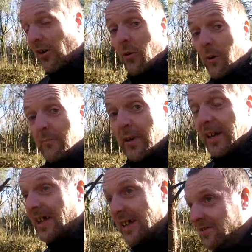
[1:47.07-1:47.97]
I've got one
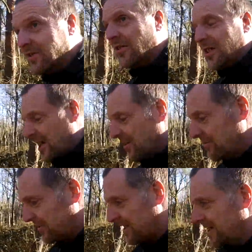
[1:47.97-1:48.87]
pair that hasn't got any
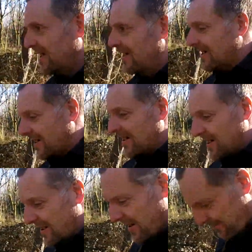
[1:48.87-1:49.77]
holes in
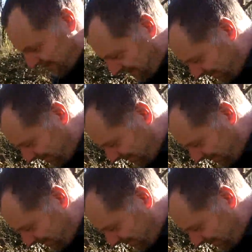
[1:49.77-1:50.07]
and um